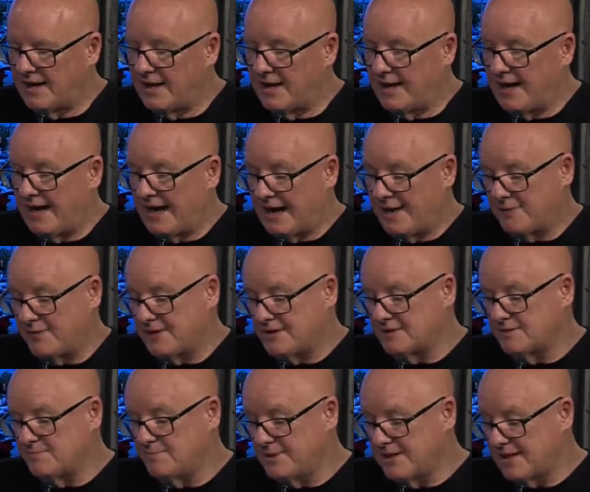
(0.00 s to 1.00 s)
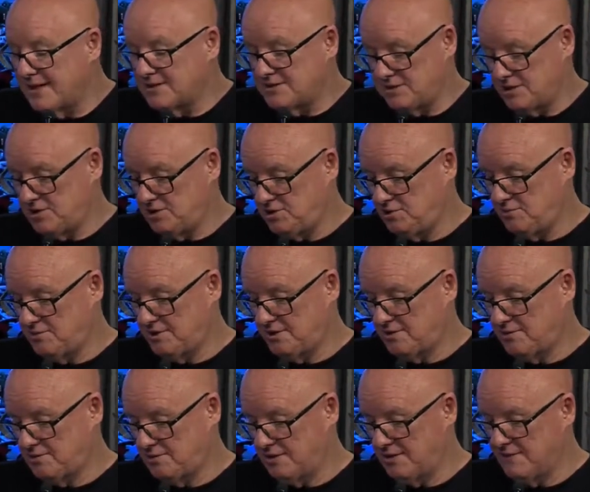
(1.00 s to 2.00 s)
And I think the biggest issue
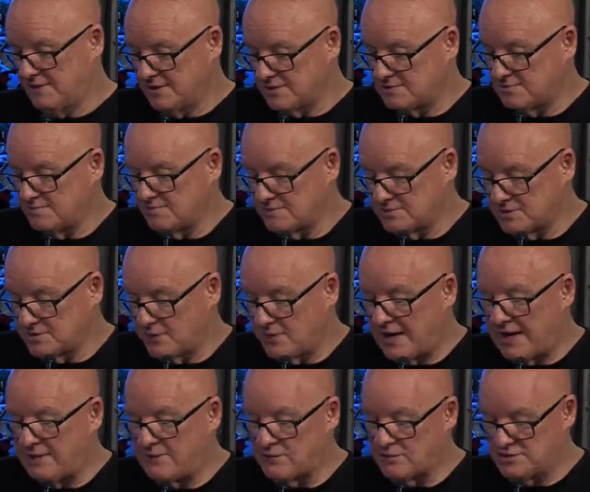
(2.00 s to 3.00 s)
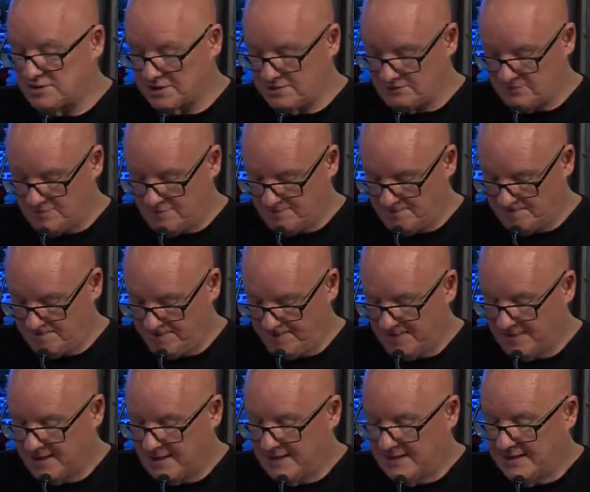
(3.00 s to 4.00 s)
there in this survivor syndrome
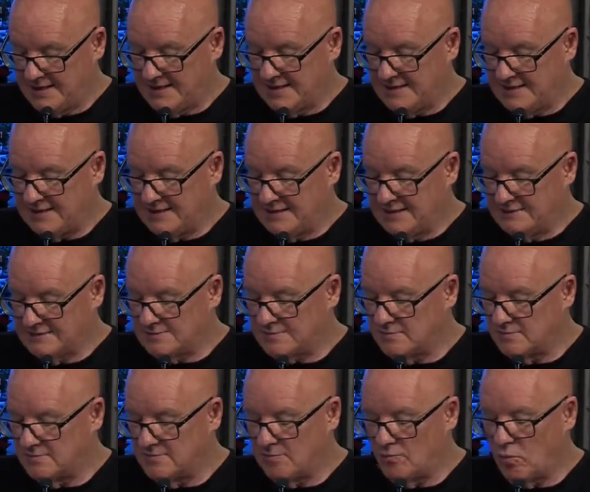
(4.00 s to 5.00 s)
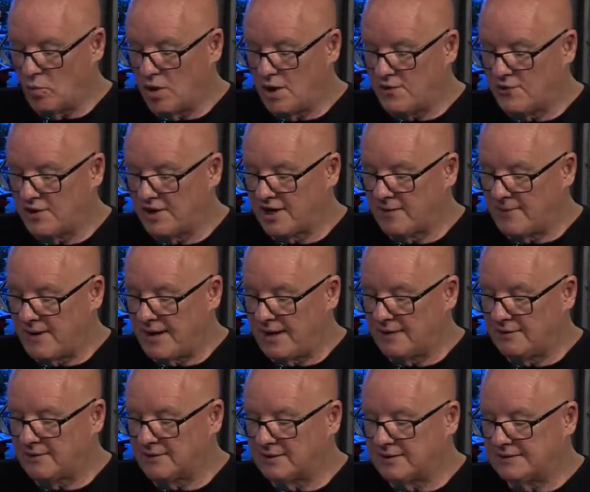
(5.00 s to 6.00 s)
is wondering
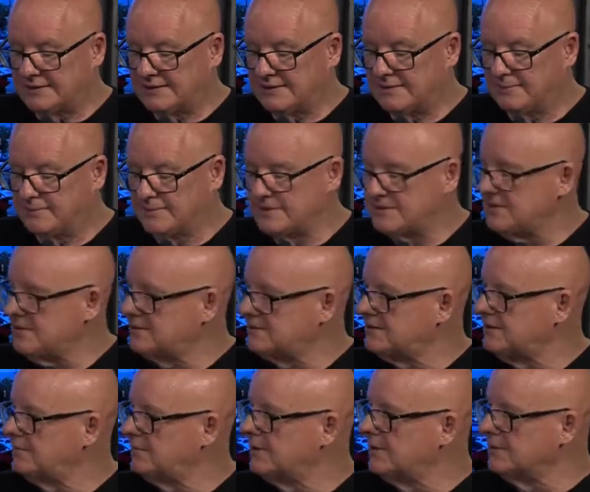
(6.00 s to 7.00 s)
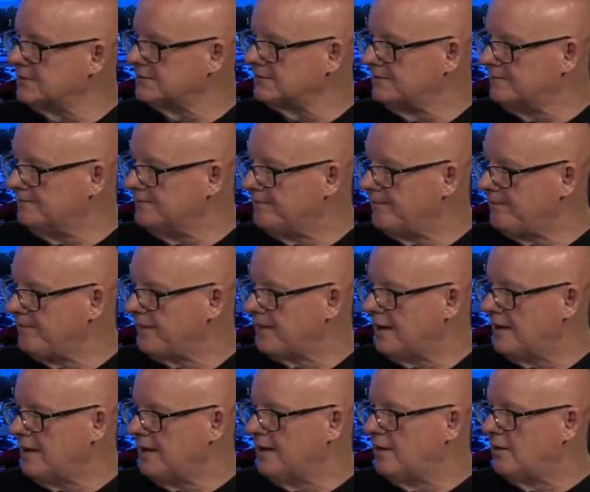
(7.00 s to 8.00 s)
about missing siblings.
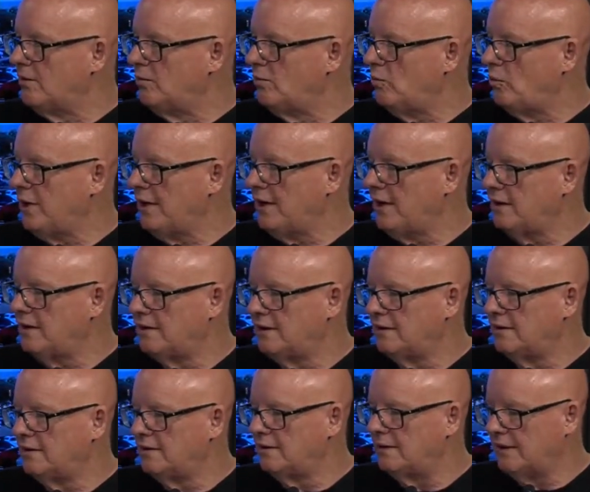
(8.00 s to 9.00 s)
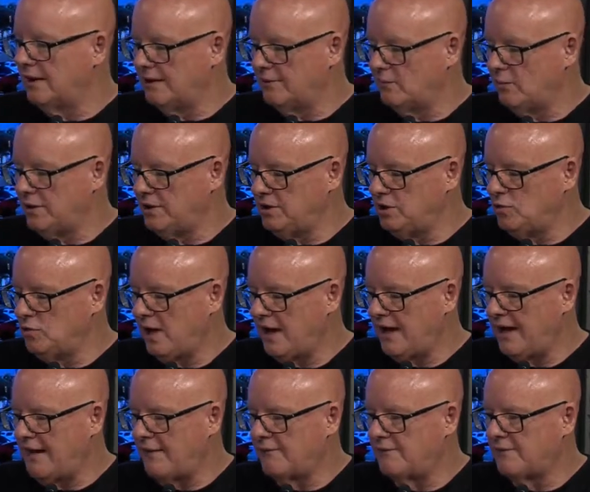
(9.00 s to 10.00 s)
When you
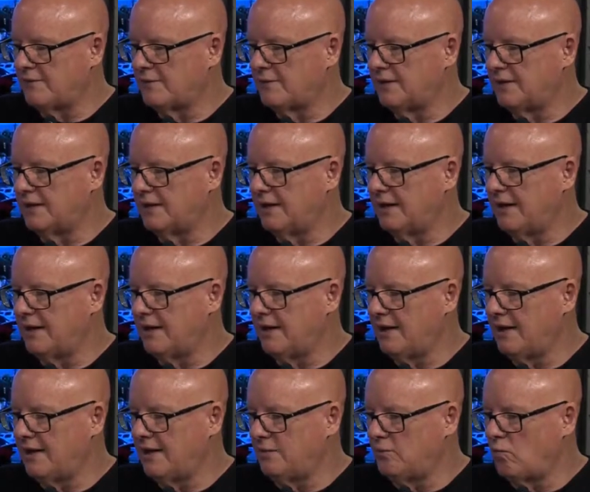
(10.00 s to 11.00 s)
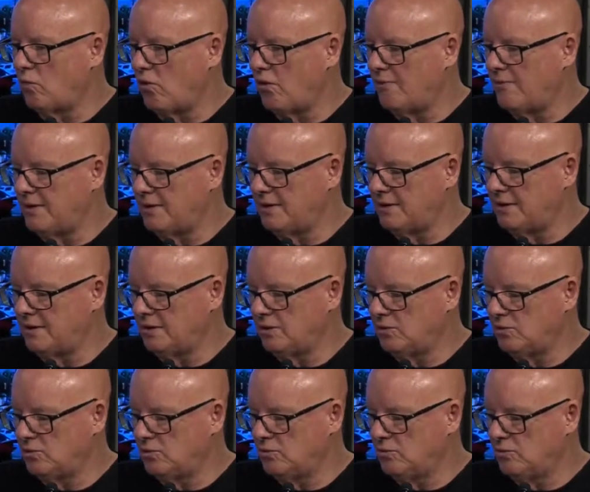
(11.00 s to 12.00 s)
have a woman
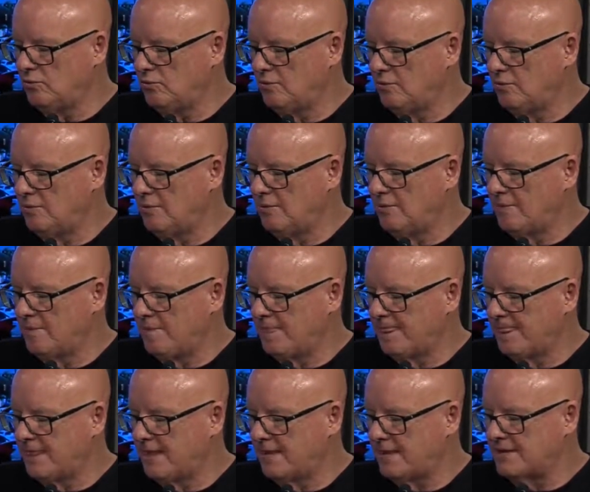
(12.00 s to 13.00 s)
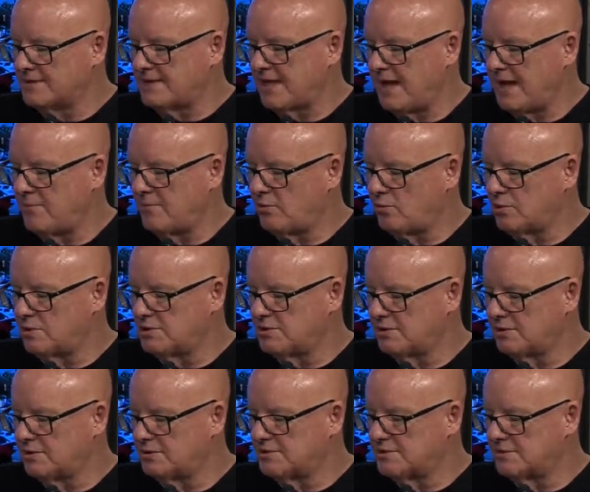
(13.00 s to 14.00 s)
who has had
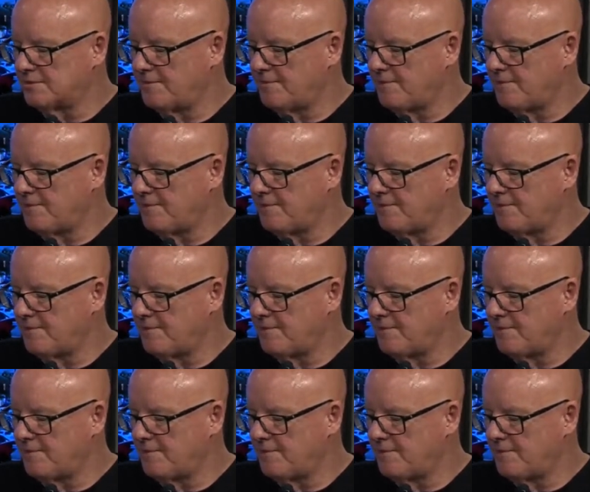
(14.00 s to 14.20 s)
abortions